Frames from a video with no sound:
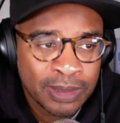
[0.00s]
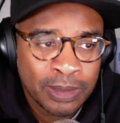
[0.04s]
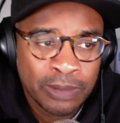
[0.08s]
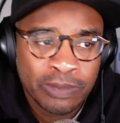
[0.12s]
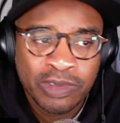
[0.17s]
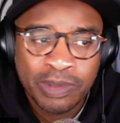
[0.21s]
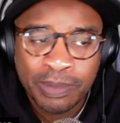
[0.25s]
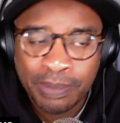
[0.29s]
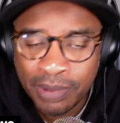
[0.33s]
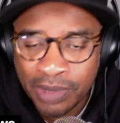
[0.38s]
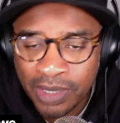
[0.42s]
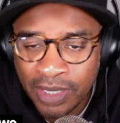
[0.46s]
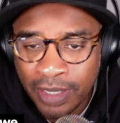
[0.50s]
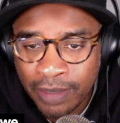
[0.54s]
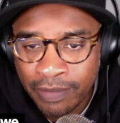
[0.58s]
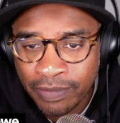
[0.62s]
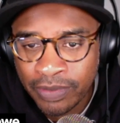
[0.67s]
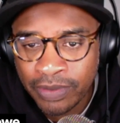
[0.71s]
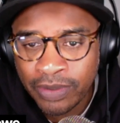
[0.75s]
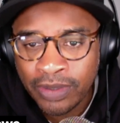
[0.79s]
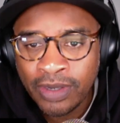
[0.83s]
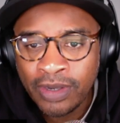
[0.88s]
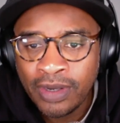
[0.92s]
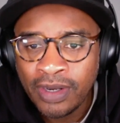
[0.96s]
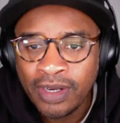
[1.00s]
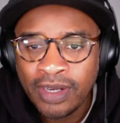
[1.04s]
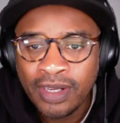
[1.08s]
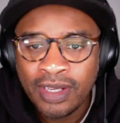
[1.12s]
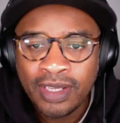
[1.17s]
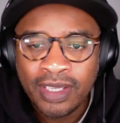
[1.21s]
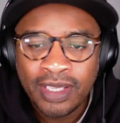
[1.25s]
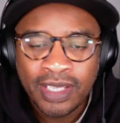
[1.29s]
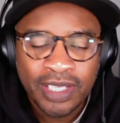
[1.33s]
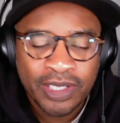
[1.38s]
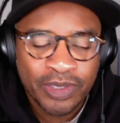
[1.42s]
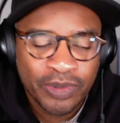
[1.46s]
MVP ever.
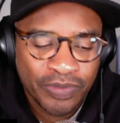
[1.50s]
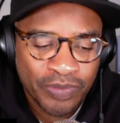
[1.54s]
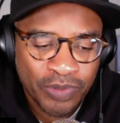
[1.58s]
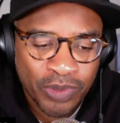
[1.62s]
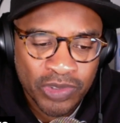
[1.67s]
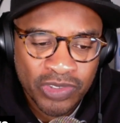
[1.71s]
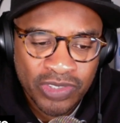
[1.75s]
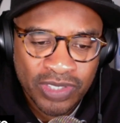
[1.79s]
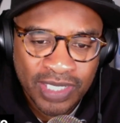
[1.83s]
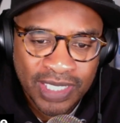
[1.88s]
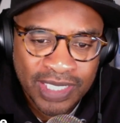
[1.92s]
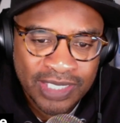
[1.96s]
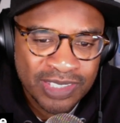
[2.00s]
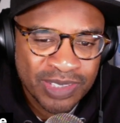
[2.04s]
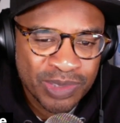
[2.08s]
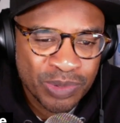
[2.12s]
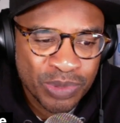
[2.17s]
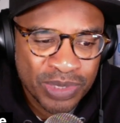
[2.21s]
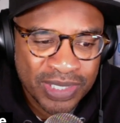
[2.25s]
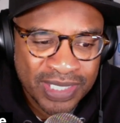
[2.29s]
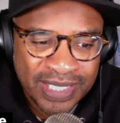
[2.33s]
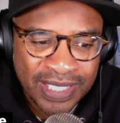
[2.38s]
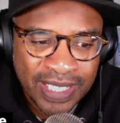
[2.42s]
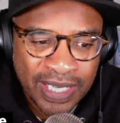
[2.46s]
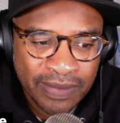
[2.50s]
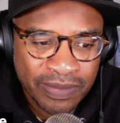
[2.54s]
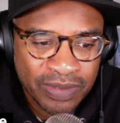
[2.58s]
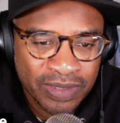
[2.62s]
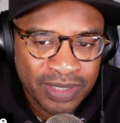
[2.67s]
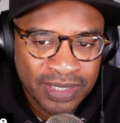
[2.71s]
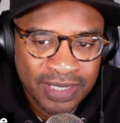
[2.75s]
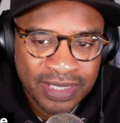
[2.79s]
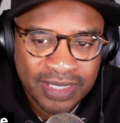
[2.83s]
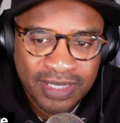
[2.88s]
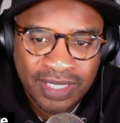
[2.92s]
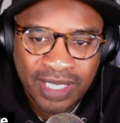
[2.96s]
And unfortunately, he just was never
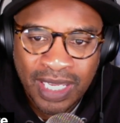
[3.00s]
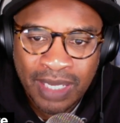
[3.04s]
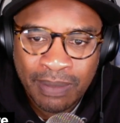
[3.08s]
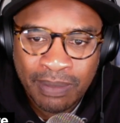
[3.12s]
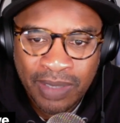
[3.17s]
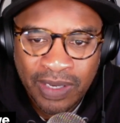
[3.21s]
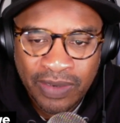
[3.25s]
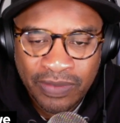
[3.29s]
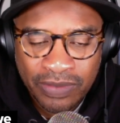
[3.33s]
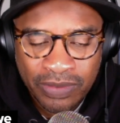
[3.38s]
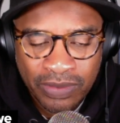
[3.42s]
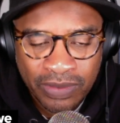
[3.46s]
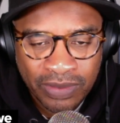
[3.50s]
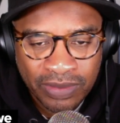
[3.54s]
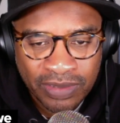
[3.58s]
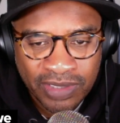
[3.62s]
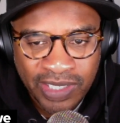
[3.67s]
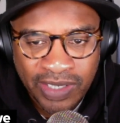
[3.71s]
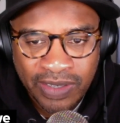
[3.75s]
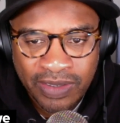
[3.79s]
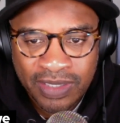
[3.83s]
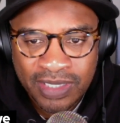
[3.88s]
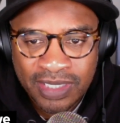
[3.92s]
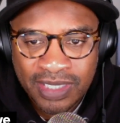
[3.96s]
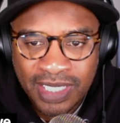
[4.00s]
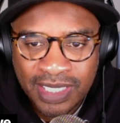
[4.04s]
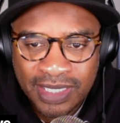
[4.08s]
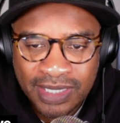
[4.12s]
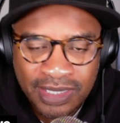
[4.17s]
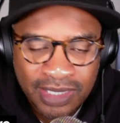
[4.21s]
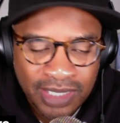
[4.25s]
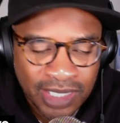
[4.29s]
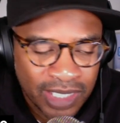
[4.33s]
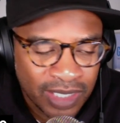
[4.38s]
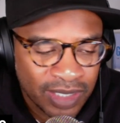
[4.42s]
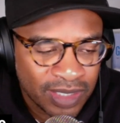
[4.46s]
the same after tearing his
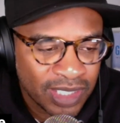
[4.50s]
ACL.